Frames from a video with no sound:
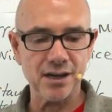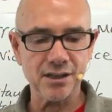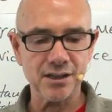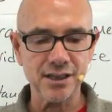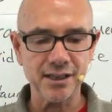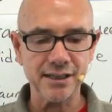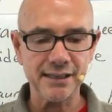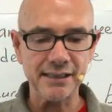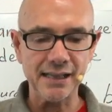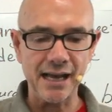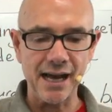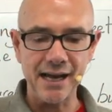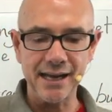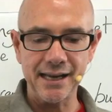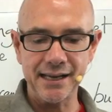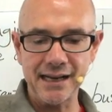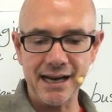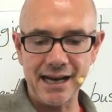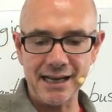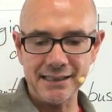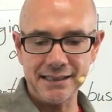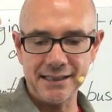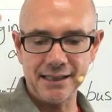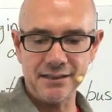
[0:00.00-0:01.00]
Good lion,
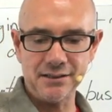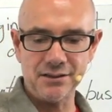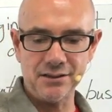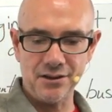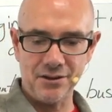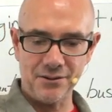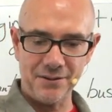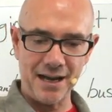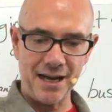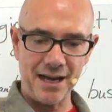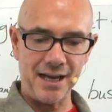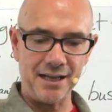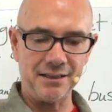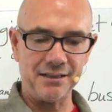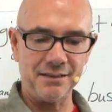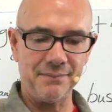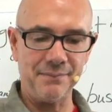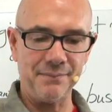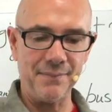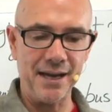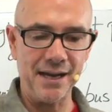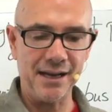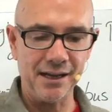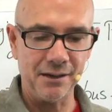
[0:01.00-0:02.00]
I didn't know I had to
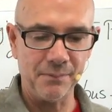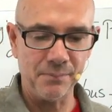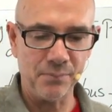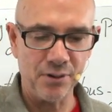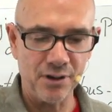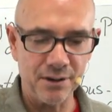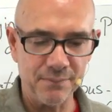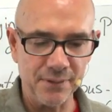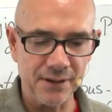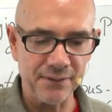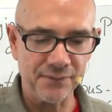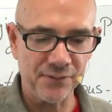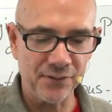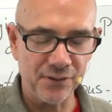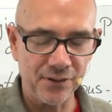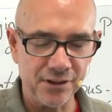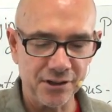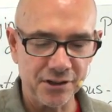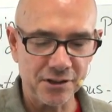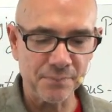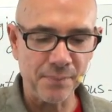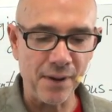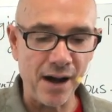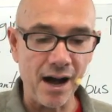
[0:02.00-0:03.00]
make an appointment for the
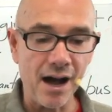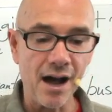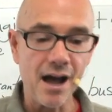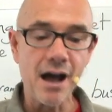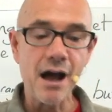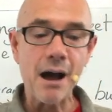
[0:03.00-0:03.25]
spa.